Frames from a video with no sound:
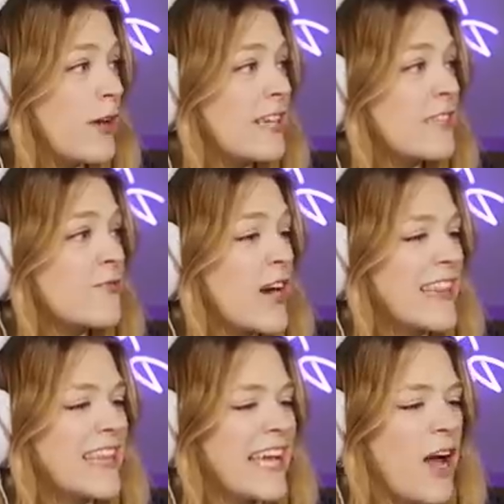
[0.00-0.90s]
Yogi's
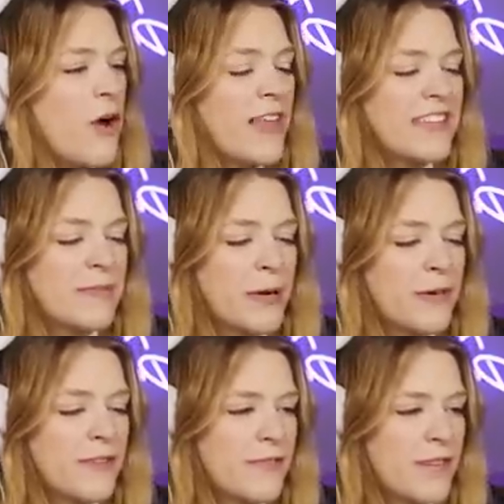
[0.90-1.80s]
friendly! Oh, that's
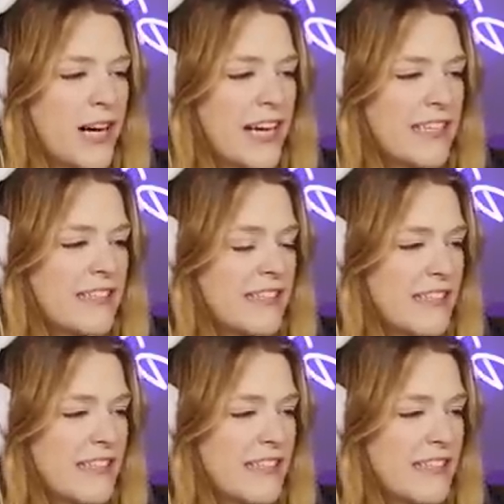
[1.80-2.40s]
perfect for us.